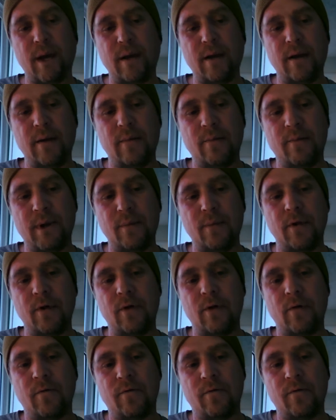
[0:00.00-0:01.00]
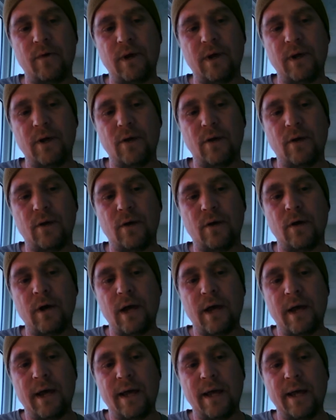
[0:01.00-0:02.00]
the main biblical figure
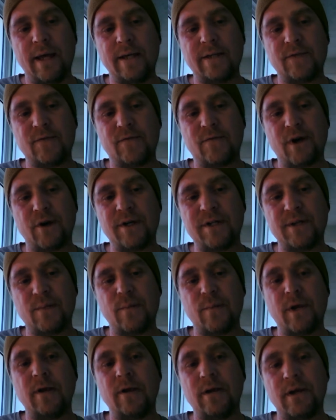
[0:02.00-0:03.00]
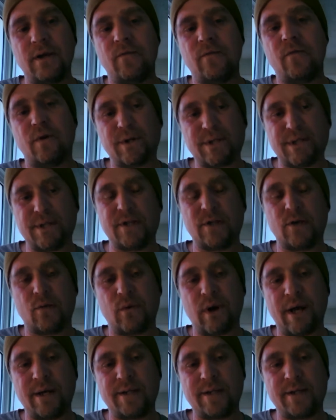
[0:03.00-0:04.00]
is very diminutive versus
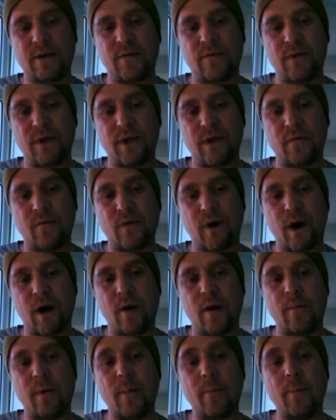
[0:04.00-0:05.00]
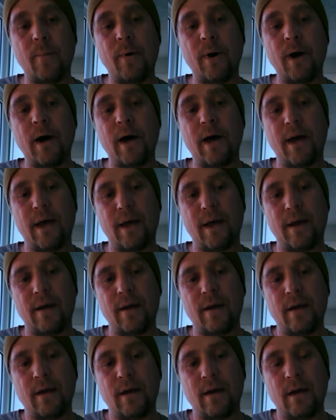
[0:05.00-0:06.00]
the rest of the environment. But
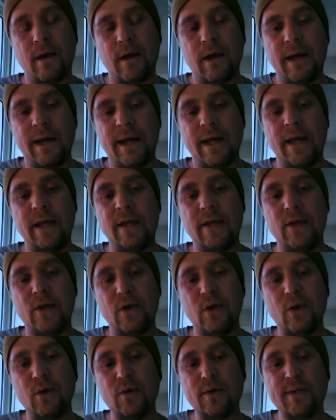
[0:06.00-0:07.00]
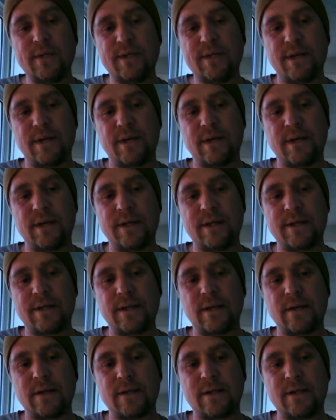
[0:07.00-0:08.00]
he
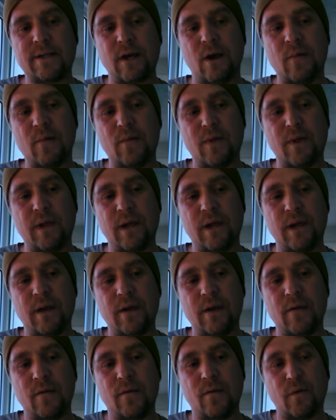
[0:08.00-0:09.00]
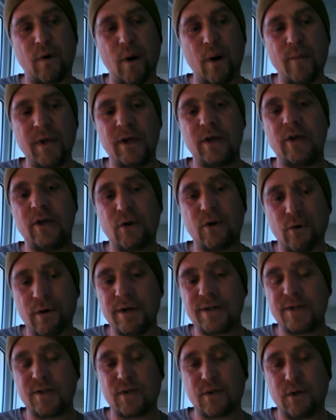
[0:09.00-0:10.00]
uses something from the
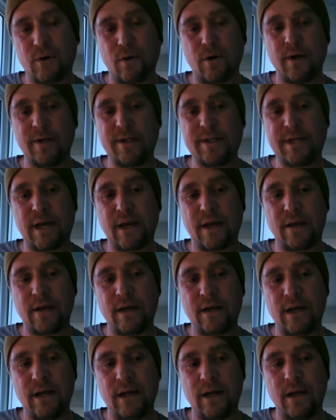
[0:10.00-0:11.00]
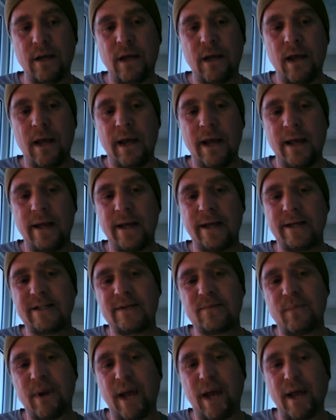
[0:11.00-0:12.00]
chiaroscuro technique and
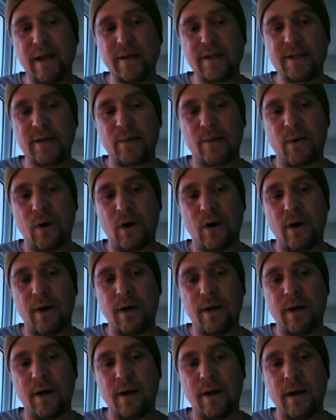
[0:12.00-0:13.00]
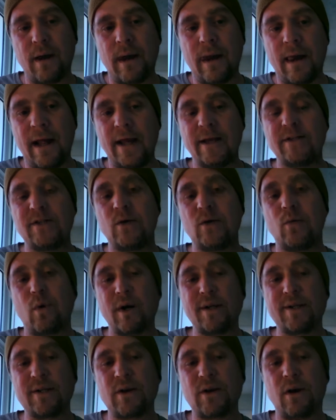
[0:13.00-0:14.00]
expands upon it into
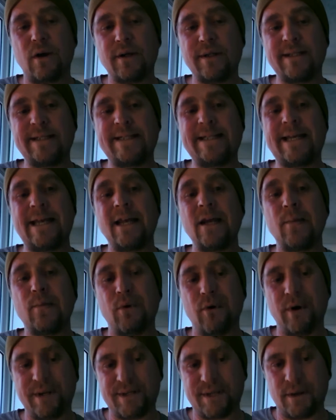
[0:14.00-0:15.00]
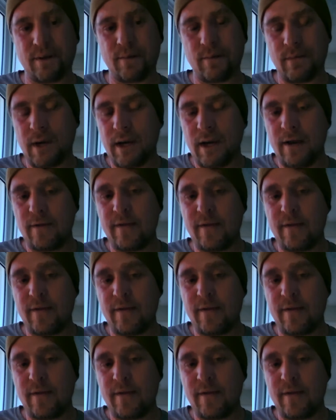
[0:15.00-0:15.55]
what's called tenebrism.